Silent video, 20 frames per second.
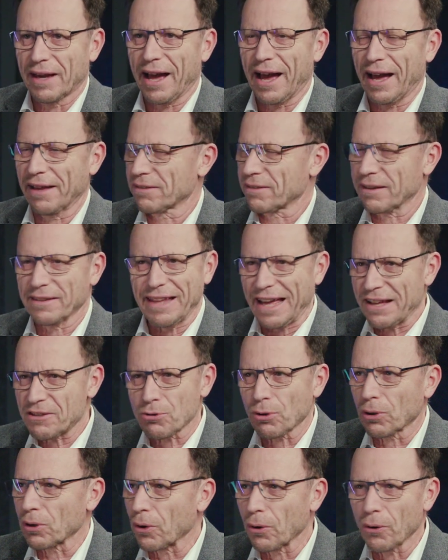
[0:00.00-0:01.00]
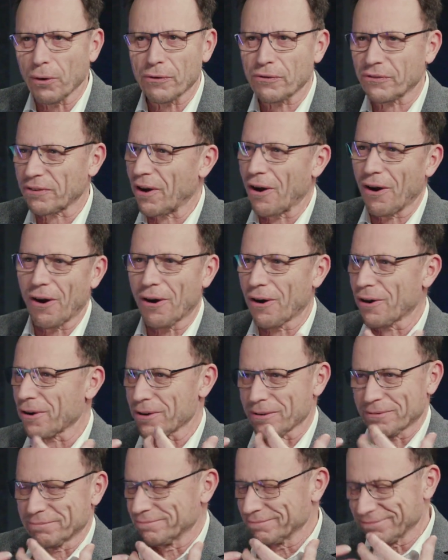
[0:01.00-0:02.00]
And natural laws
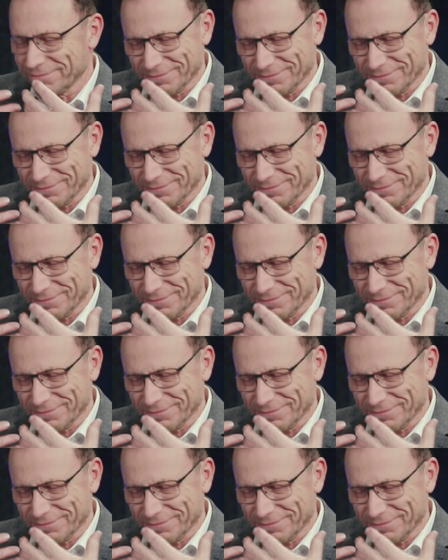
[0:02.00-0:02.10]
are